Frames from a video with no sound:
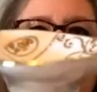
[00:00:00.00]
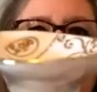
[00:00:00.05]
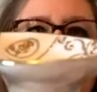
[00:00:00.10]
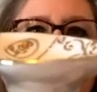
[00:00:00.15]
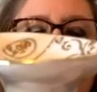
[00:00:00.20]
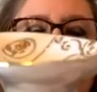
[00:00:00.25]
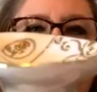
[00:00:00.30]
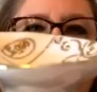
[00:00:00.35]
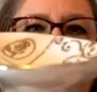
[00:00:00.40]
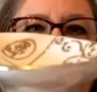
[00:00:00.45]
a
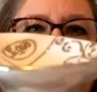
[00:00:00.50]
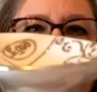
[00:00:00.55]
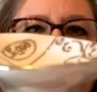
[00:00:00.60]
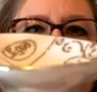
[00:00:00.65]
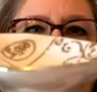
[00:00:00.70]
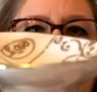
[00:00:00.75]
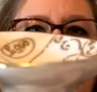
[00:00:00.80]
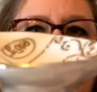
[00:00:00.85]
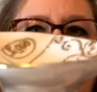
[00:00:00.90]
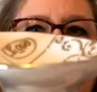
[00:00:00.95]
little
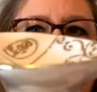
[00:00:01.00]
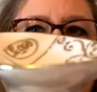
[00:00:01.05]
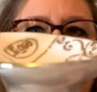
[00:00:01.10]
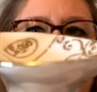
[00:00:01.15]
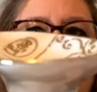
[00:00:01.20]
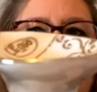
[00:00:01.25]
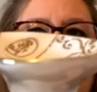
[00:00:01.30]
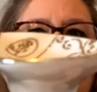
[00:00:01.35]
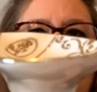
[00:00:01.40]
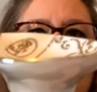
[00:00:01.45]
divided
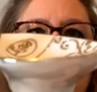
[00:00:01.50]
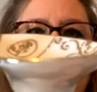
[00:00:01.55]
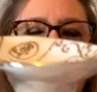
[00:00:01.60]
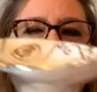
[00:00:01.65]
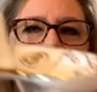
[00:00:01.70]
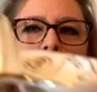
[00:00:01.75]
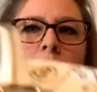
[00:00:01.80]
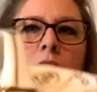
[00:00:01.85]
dish.